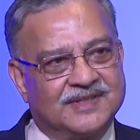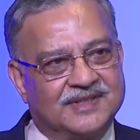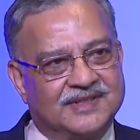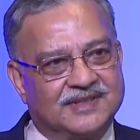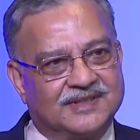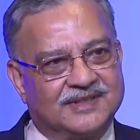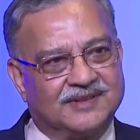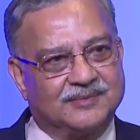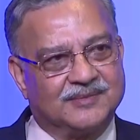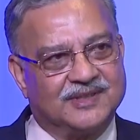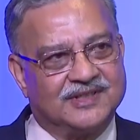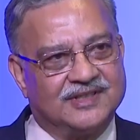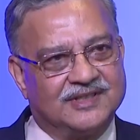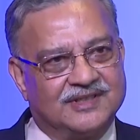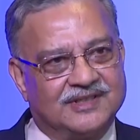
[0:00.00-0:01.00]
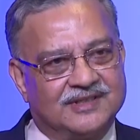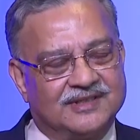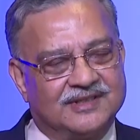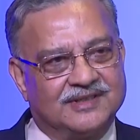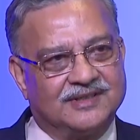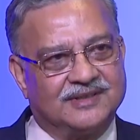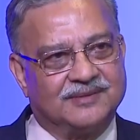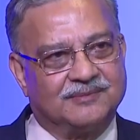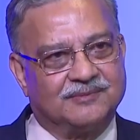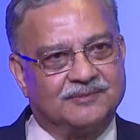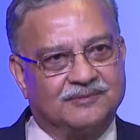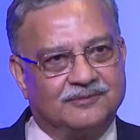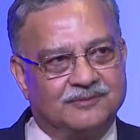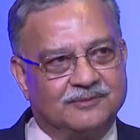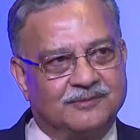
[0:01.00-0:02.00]

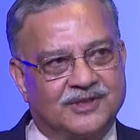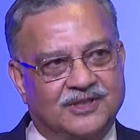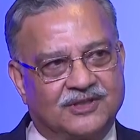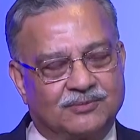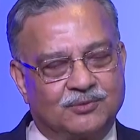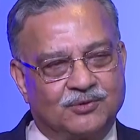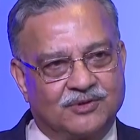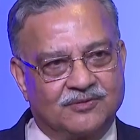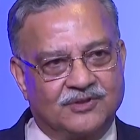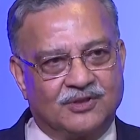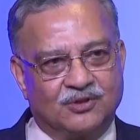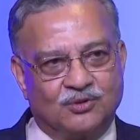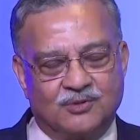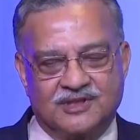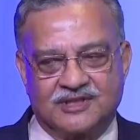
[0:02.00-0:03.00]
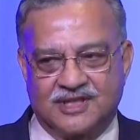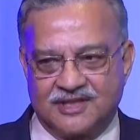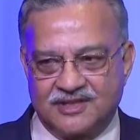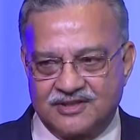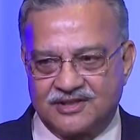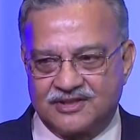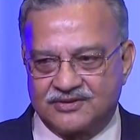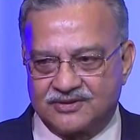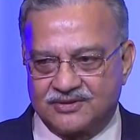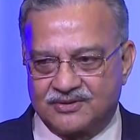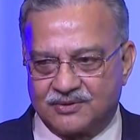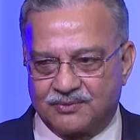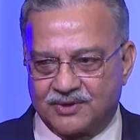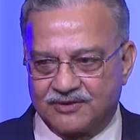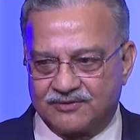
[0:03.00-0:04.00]
When I spoke of the global challenges,
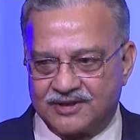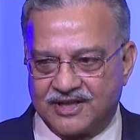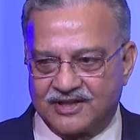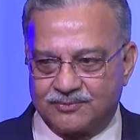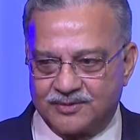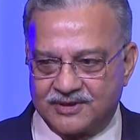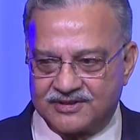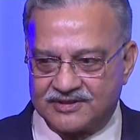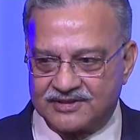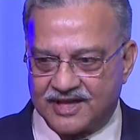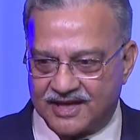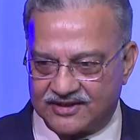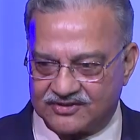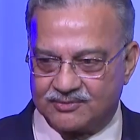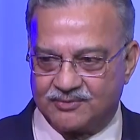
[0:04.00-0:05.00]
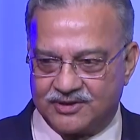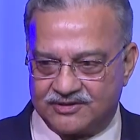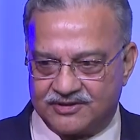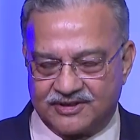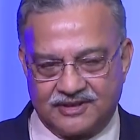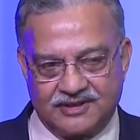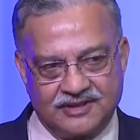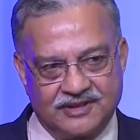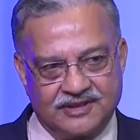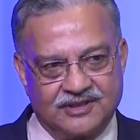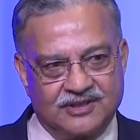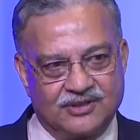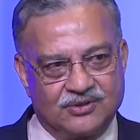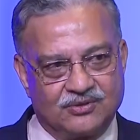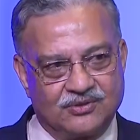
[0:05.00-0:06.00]
one of the aspects is asymmetry.
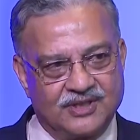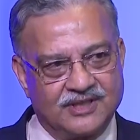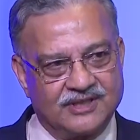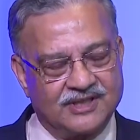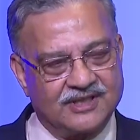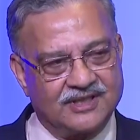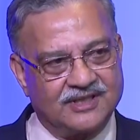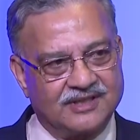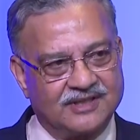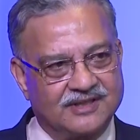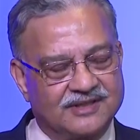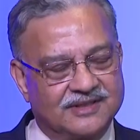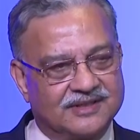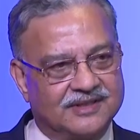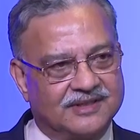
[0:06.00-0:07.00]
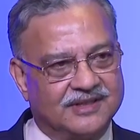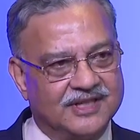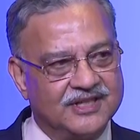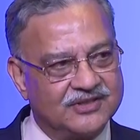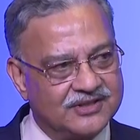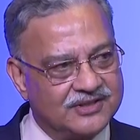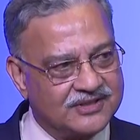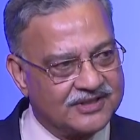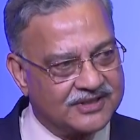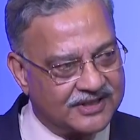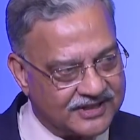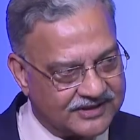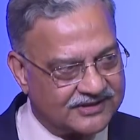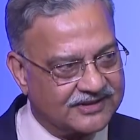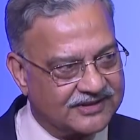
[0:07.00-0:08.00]
Today, there are nation
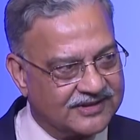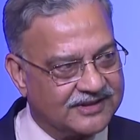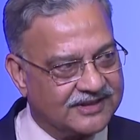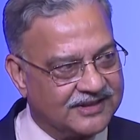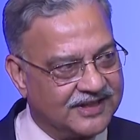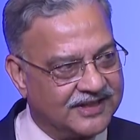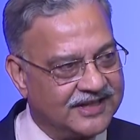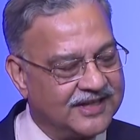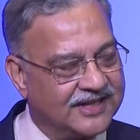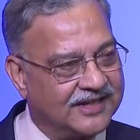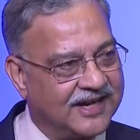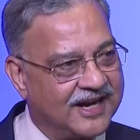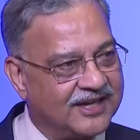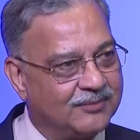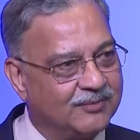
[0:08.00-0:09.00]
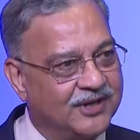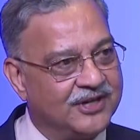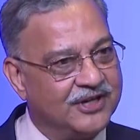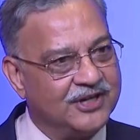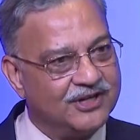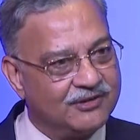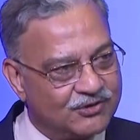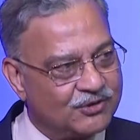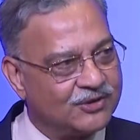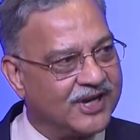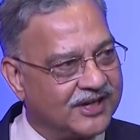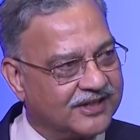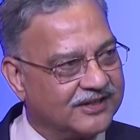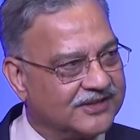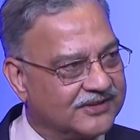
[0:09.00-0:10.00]
states getting attacked by individual
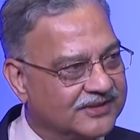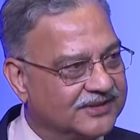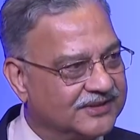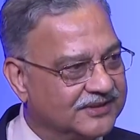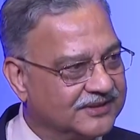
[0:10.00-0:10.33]
hackers.